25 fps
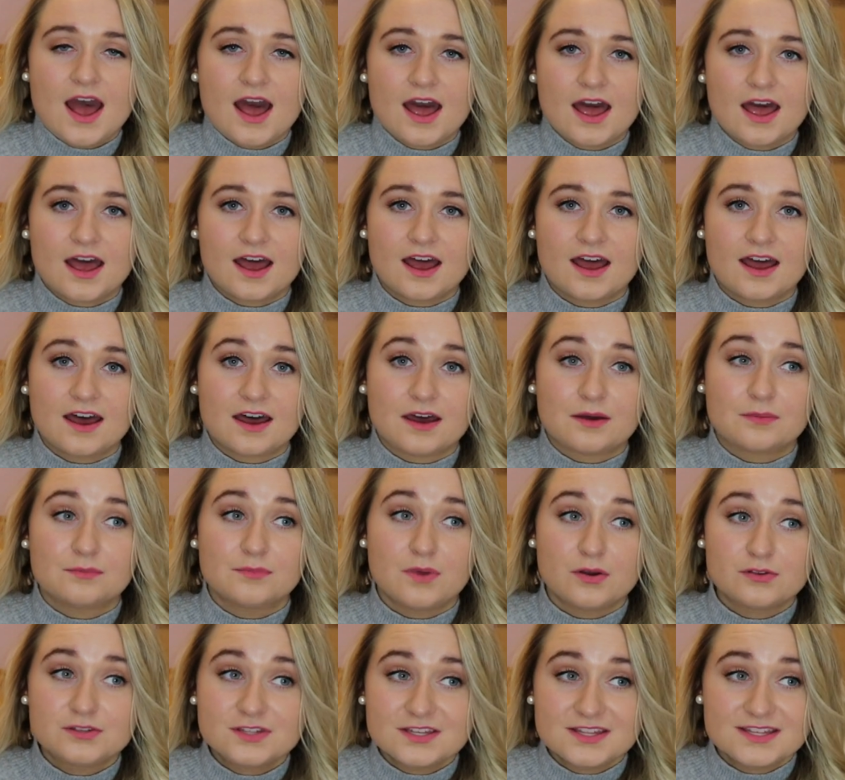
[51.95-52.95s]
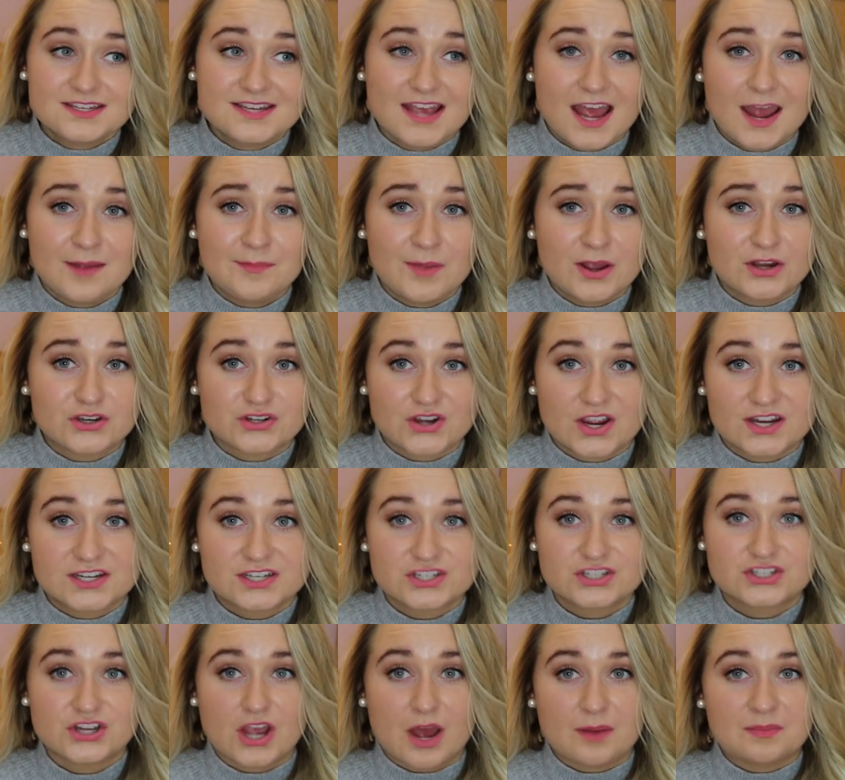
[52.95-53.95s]
Uh, most of the time I try
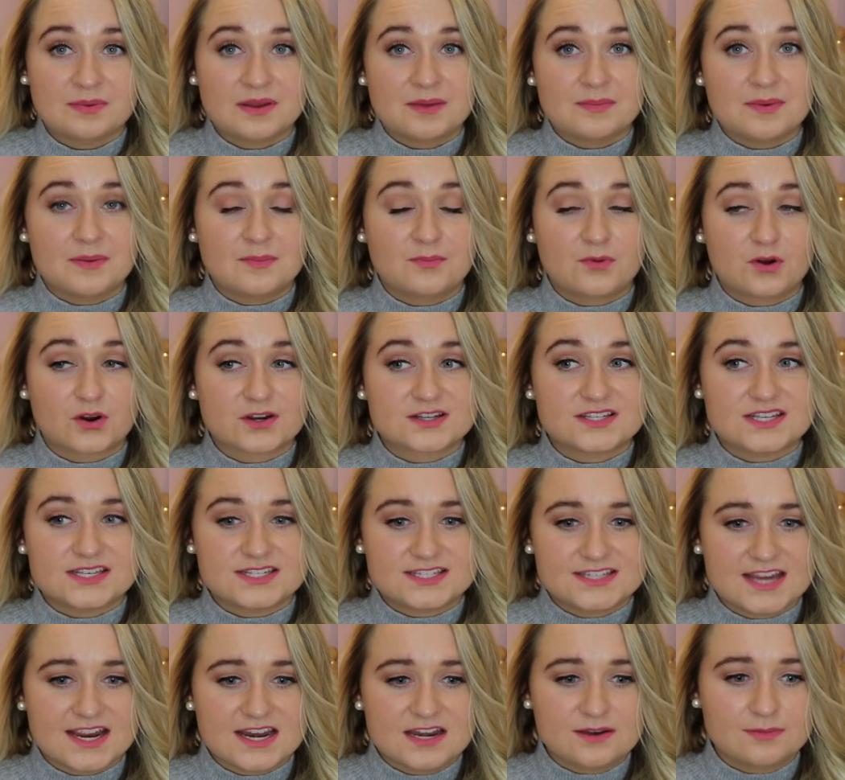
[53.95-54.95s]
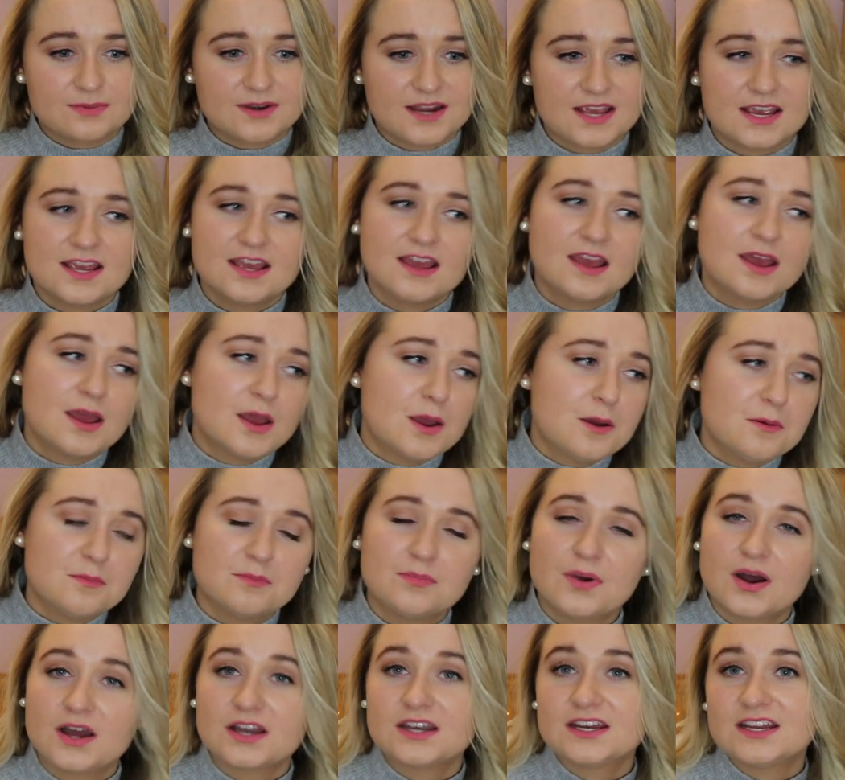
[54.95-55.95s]
to shop a bit more sustainably,
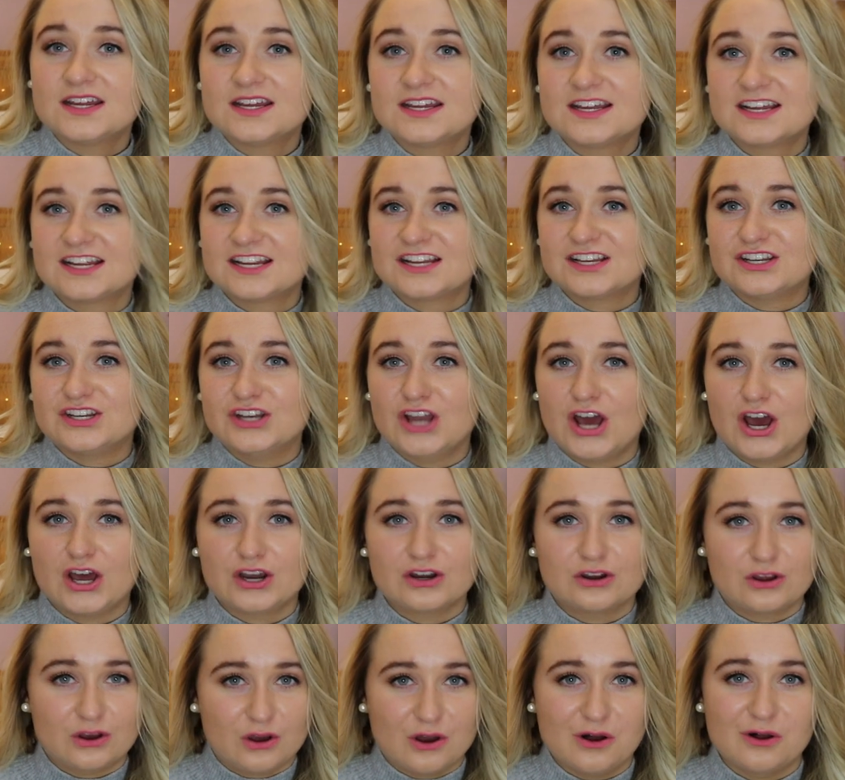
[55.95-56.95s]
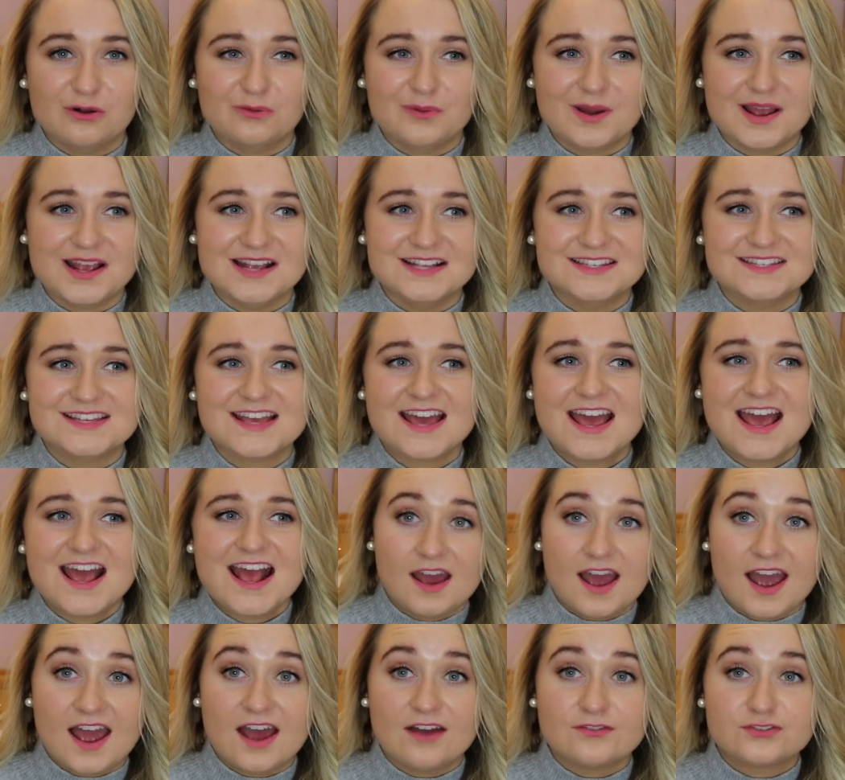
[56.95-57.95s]
but not always.
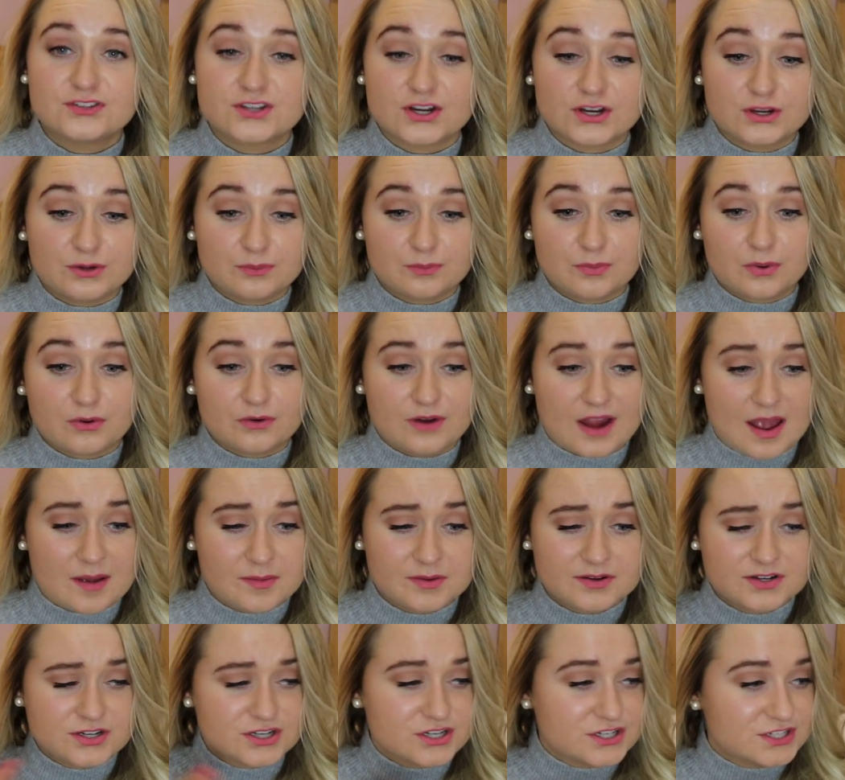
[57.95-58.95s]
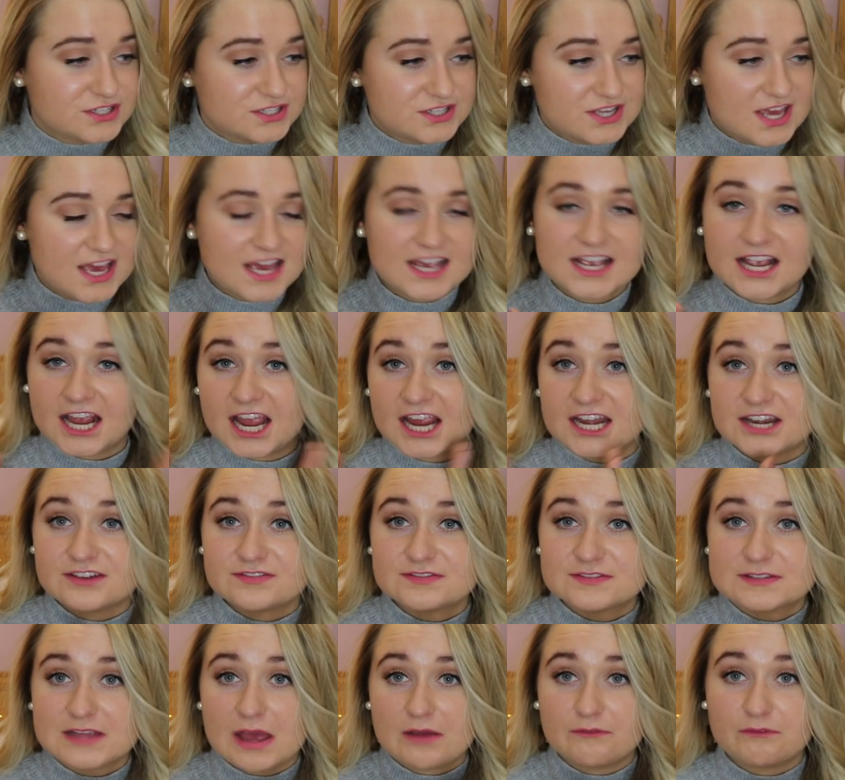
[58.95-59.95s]
I have certain parameters kind of
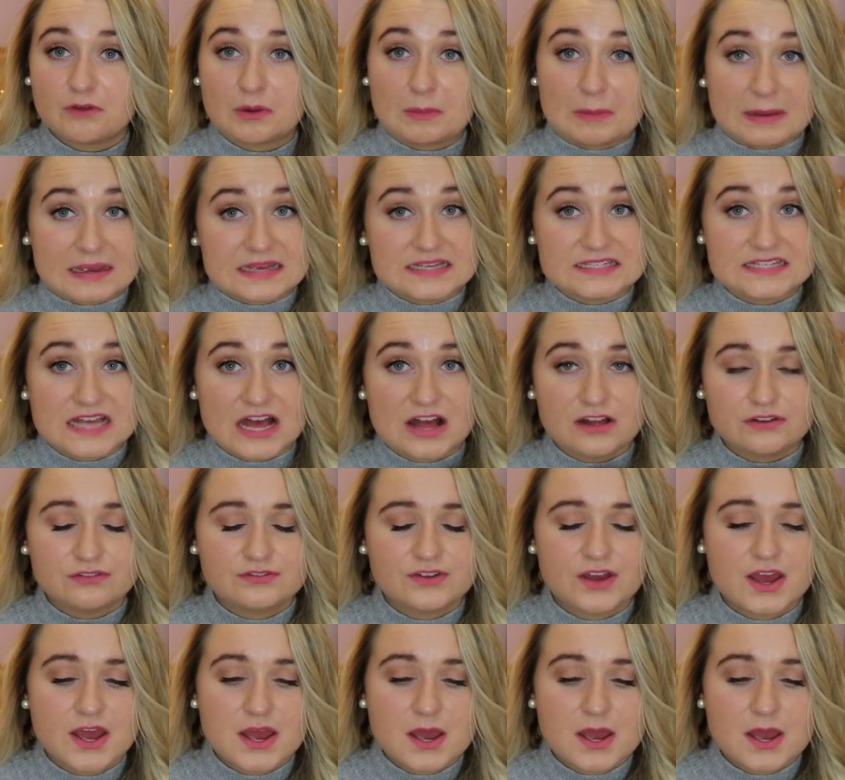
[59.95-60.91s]
set for myself,